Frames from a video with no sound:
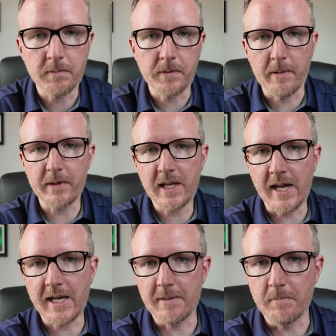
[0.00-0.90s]
You probably
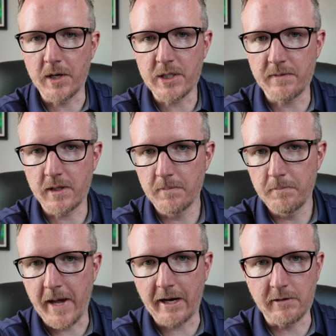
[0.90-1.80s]
can't get much of a
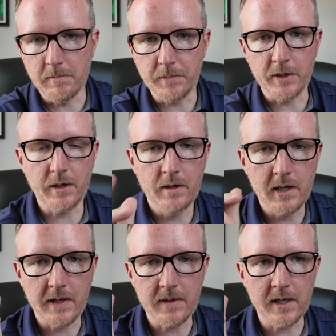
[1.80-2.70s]
background blur
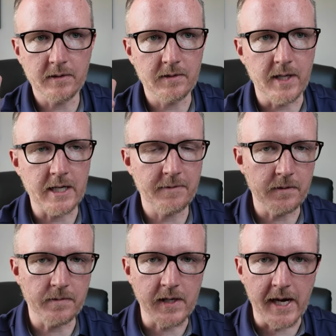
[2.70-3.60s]
on the inside if
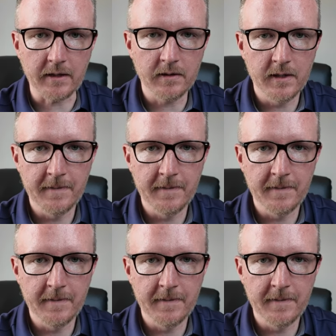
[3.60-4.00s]
you've got,